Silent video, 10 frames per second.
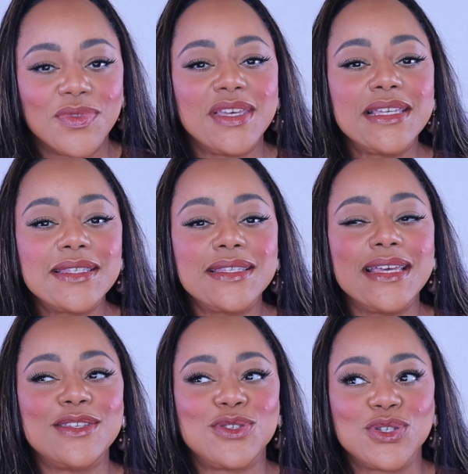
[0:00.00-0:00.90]
this
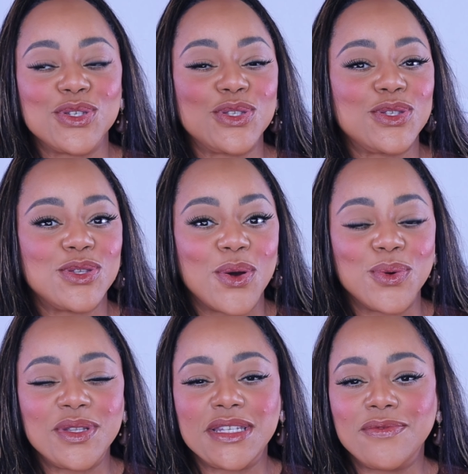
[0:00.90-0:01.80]
is just
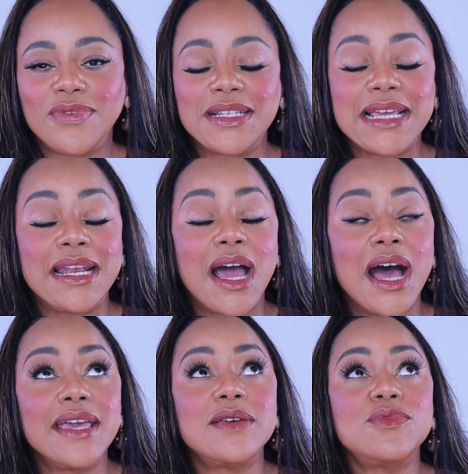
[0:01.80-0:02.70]
so different, and
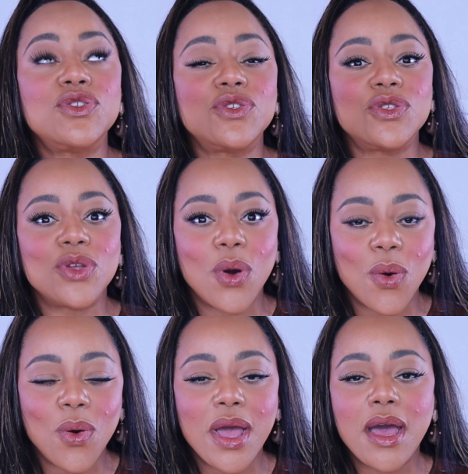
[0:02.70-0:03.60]
I am
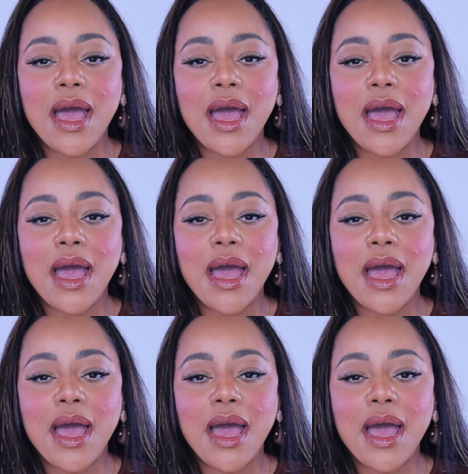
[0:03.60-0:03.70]
so